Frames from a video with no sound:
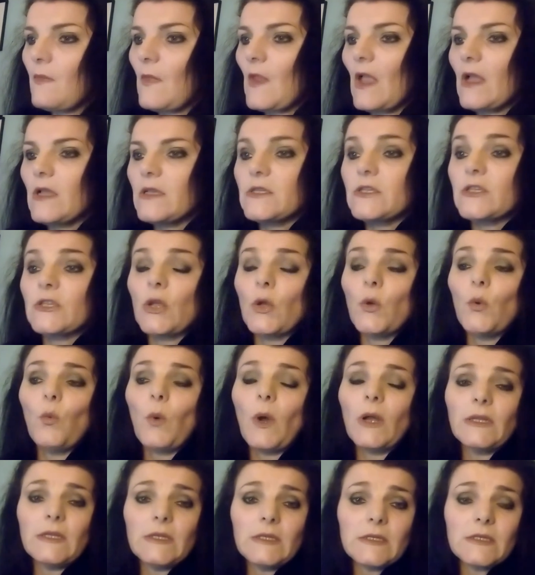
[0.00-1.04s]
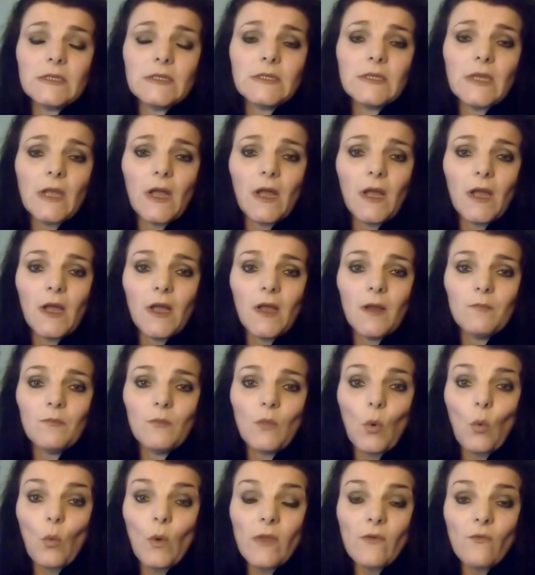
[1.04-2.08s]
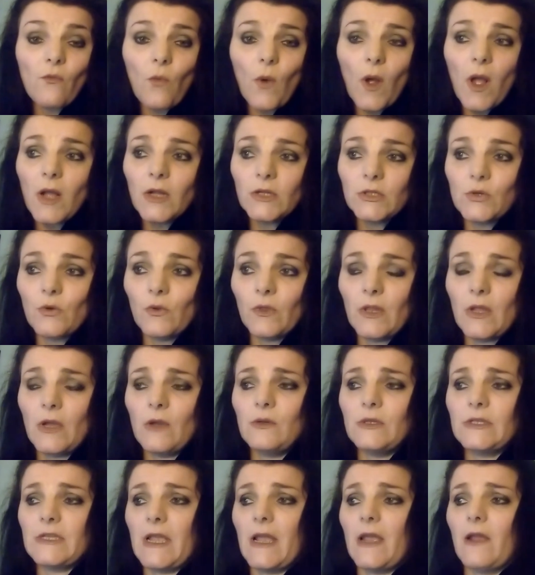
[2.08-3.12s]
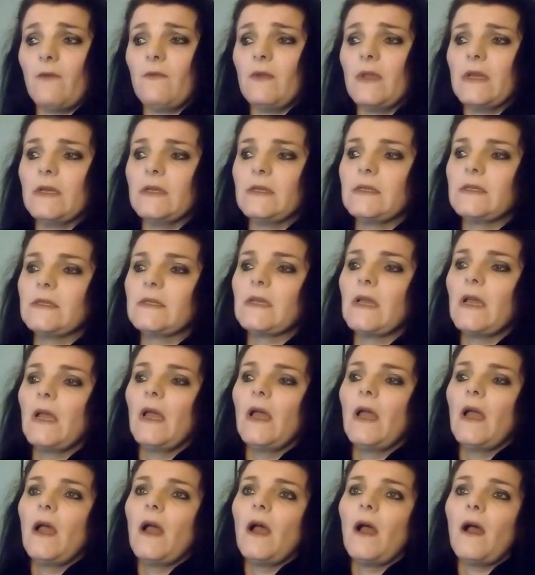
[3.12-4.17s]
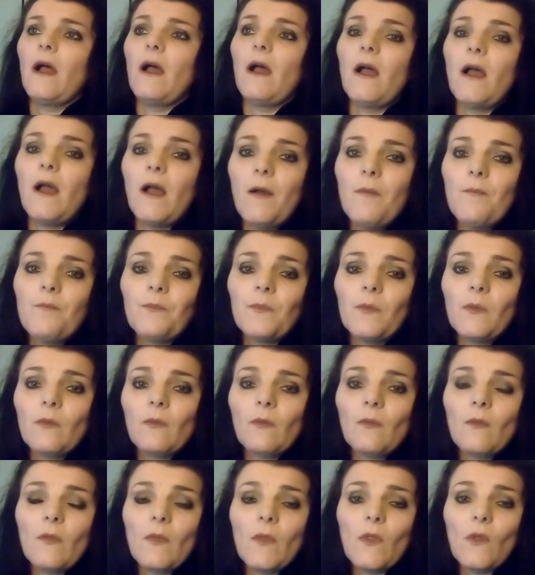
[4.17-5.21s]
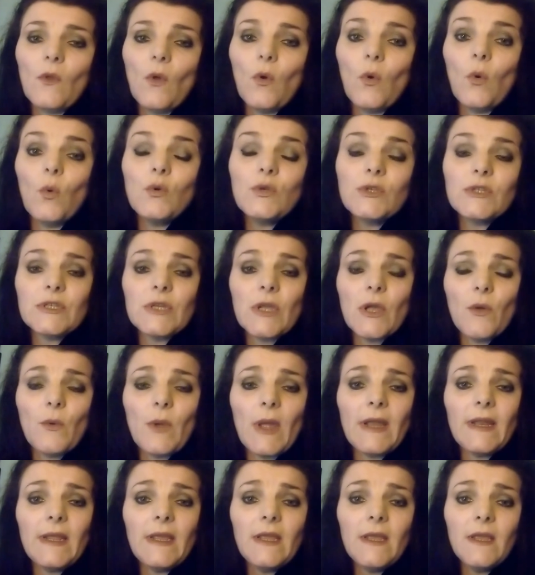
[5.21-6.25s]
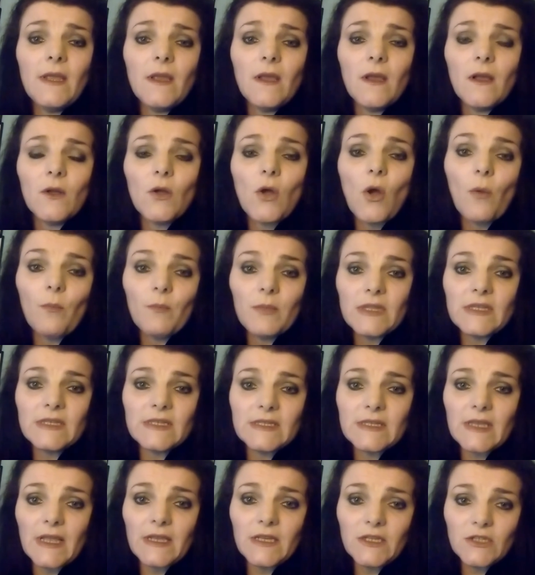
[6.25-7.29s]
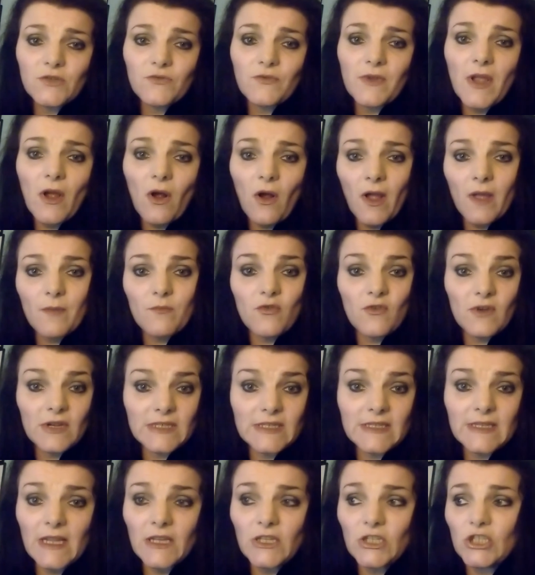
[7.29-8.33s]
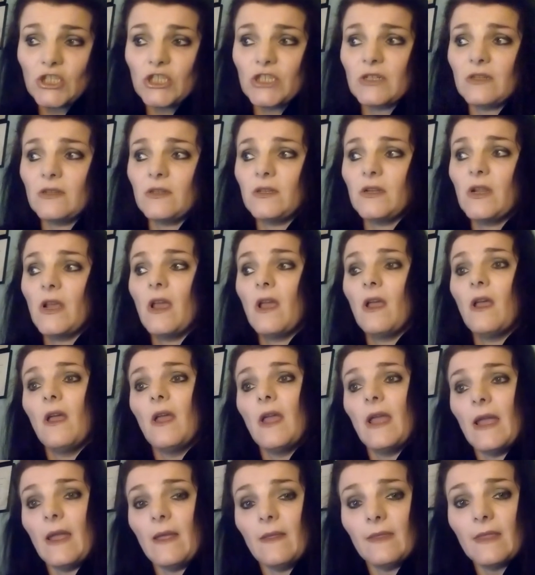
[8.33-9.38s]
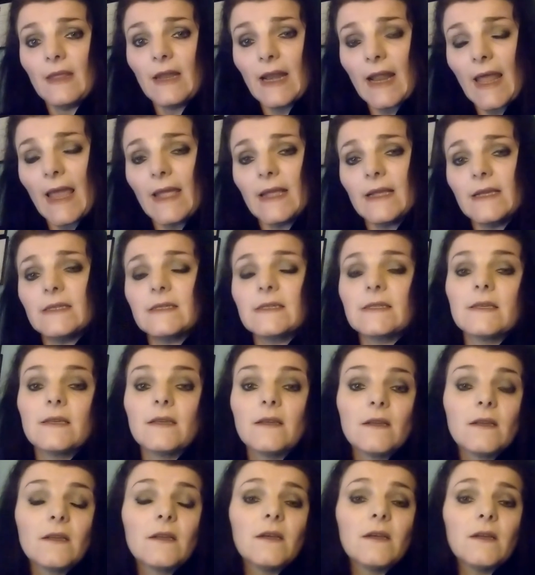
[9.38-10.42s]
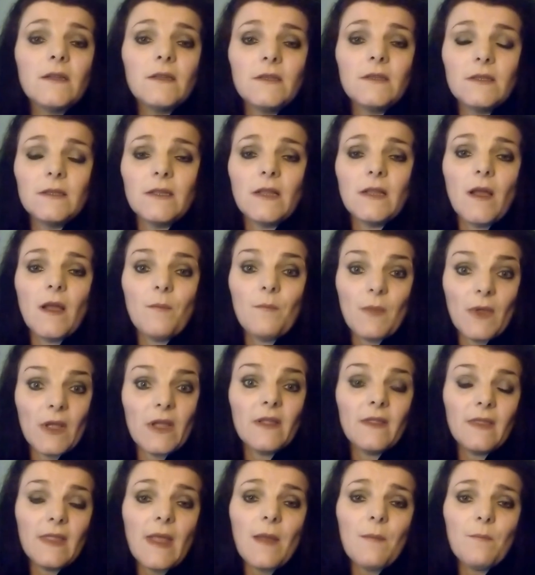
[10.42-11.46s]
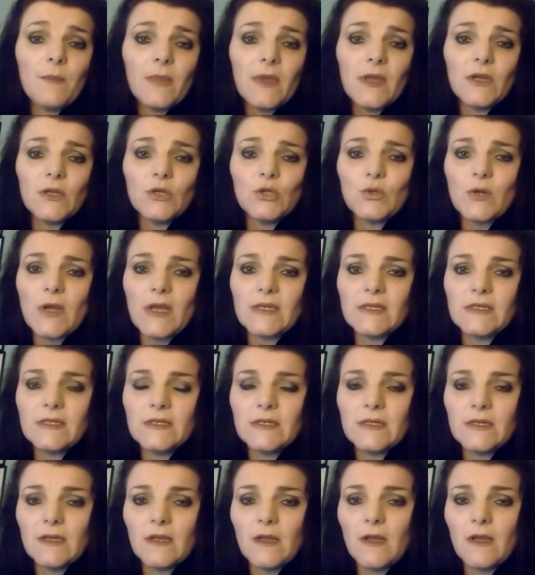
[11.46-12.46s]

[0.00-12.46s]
So once we've worked on those areas, also any compensatory hyperextension in the legs can then be addressed.